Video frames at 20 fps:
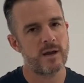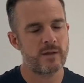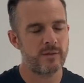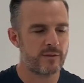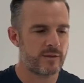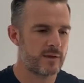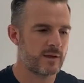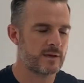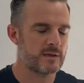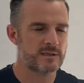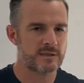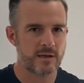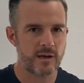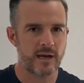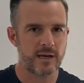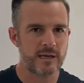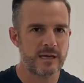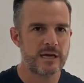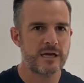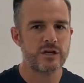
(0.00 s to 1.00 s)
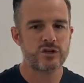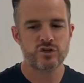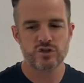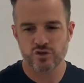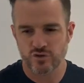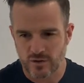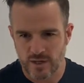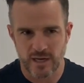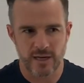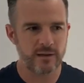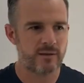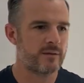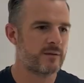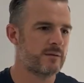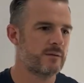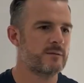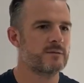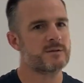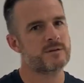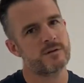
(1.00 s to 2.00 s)
other things like
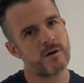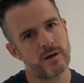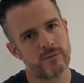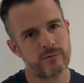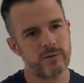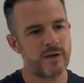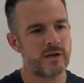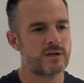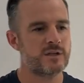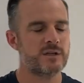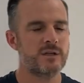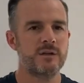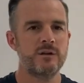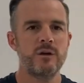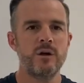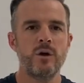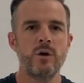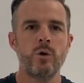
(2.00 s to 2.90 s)
strength, side flexion,